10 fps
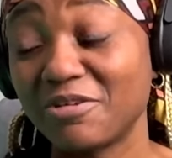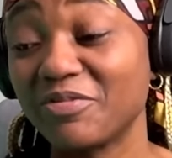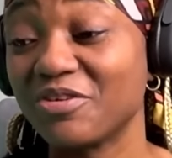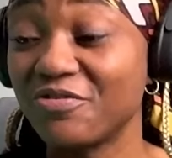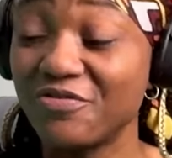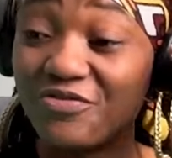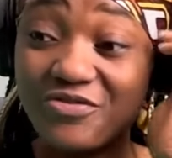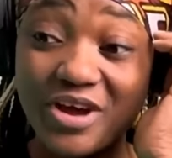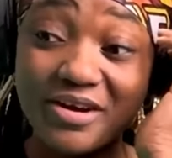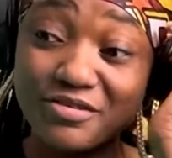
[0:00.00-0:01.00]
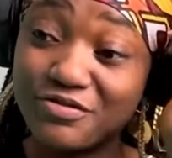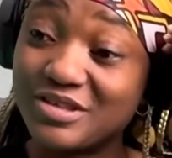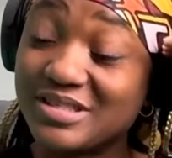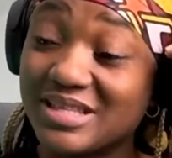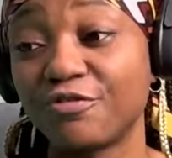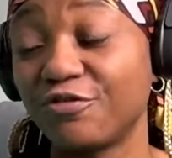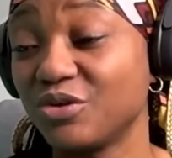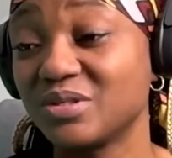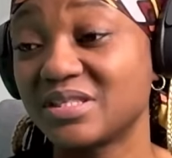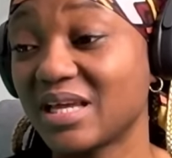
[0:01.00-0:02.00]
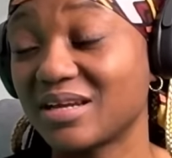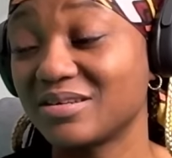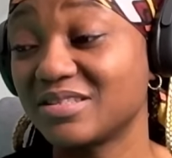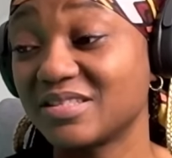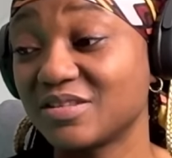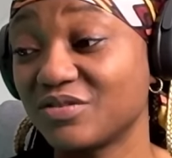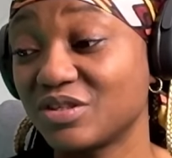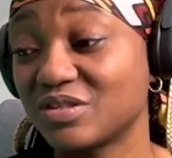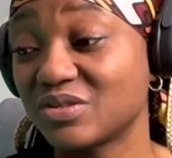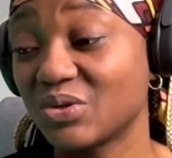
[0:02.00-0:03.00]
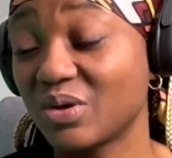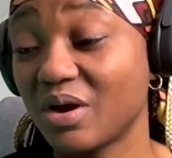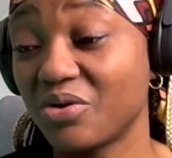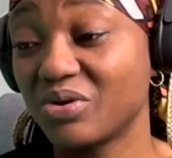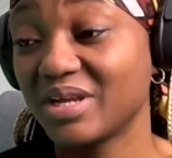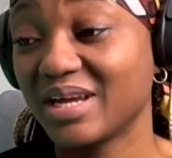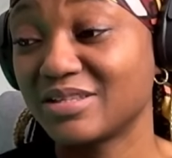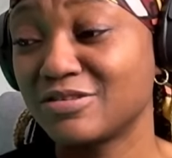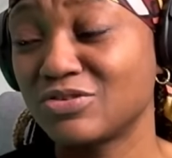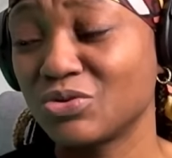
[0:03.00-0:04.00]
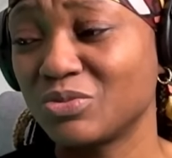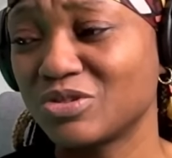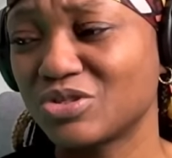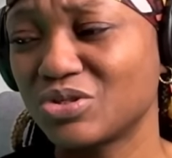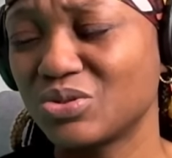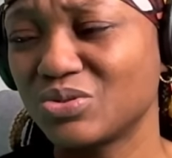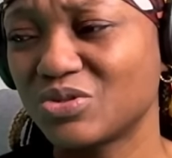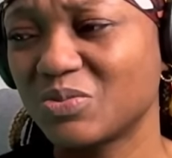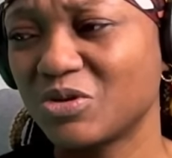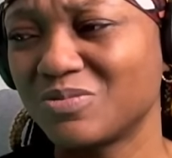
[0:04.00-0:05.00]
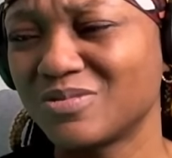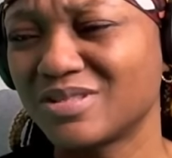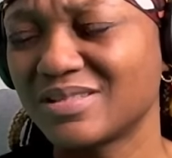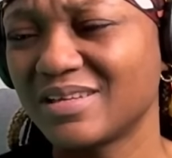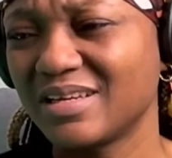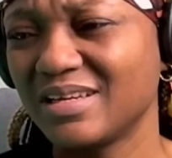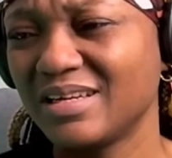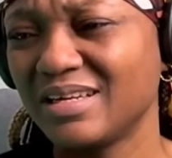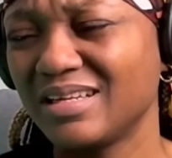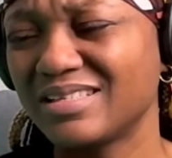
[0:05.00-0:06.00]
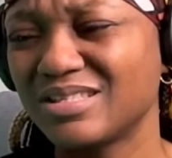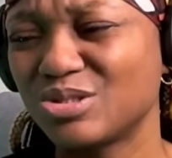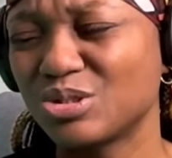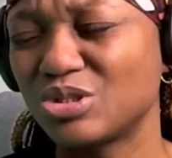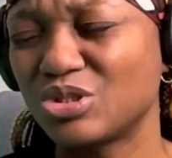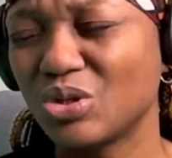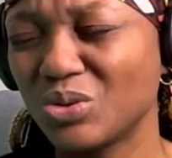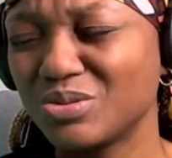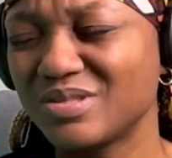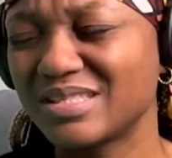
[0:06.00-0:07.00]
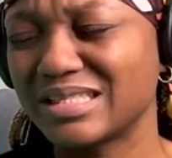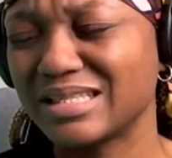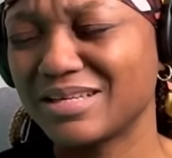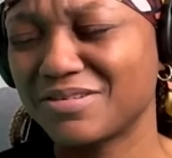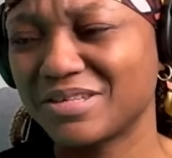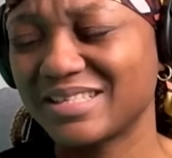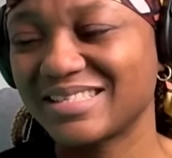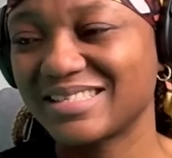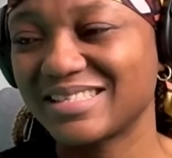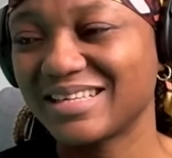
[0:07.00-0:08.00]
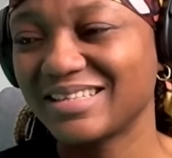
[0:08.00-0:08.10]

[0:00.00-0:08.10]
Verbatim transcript: From the very first few seconds of this song, I already had so much goosebumps. Listen to those lyrics.